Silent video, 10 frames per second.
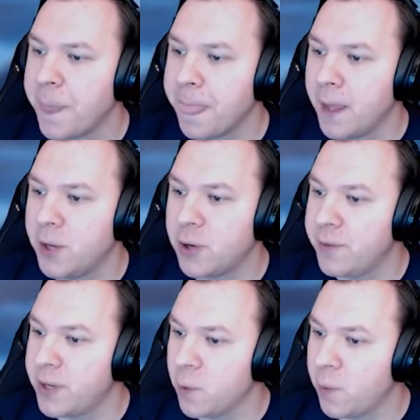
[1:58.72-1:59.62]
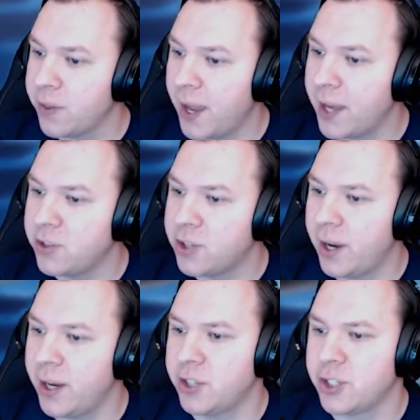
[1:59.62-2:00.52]
Drifting with
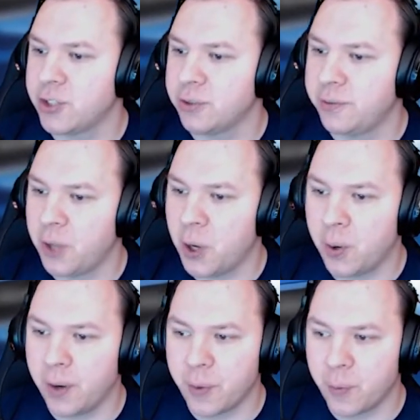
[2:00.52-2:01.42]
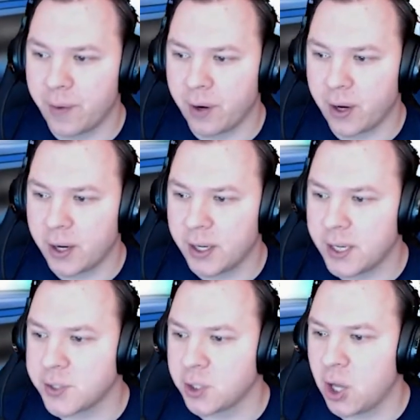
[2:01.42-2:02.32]
a gentle flow of the river
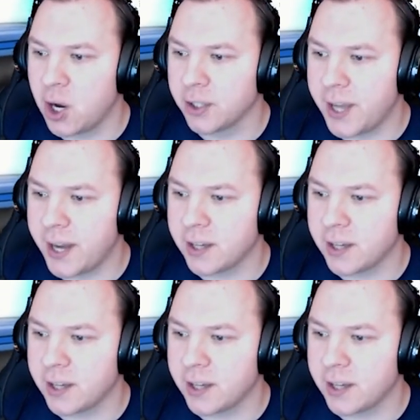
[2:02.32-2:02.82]
is the long-necked